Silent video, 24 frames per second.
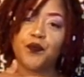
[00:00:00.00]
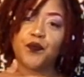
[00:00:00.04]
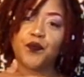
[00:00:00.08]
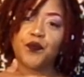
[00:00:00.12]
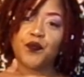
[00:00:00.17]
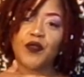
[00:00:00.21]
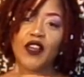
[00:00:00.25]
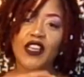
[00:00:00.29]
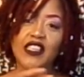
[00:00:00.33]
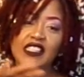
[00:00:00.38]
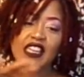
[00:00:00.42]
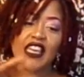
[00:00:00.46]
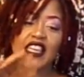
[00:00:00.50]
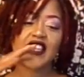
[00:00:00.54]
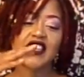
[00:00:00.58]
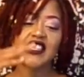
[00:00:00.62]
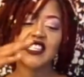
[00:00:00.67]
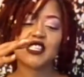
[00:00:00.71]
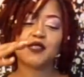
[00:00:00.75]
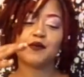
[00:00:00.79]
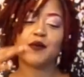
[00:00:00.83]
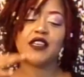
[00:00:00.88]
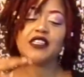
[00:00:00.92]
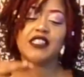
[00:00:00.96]
Say this
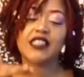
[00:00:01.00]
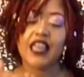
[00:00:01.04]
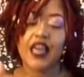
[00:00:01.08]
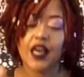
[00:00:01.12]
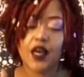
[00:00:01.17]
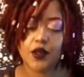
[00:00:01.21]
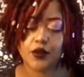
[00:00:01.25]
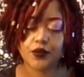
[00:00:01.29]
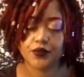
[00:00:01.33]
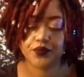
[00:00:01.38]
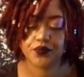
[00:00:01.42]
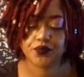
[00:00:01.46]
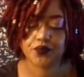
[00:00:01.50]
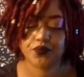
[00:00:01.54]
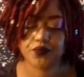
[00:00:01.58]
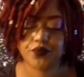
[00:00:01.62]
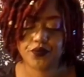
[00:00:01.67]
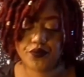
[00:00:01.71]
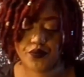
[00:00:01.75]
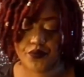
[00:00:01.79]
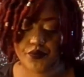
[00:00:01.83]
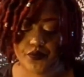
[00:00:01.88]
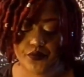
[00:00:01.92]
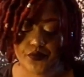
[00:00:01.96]
is my scalp.
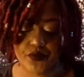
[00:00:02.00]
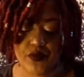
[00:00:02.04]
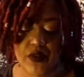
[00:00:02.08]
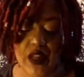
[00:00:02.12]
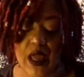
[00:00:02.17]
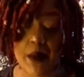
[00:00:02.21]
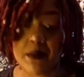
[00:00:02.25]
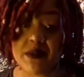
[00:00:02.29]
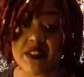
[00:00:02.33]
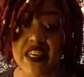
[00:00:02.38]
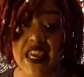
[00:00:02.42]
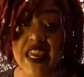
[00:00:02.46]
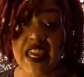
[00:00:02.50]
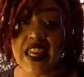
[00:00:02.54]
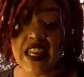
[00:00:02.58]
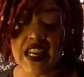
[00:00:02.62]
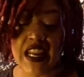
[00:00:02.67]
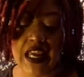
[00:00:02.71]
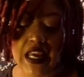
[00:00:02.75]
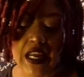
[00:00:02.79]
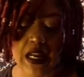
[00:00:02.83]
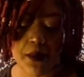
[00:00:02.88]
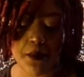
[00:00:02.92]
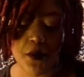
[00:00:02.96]
I'm taking
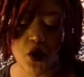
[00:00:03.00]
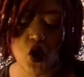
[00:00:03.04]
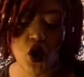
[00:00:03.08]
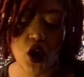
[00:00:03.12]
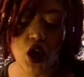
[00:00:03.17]
it and I'm going,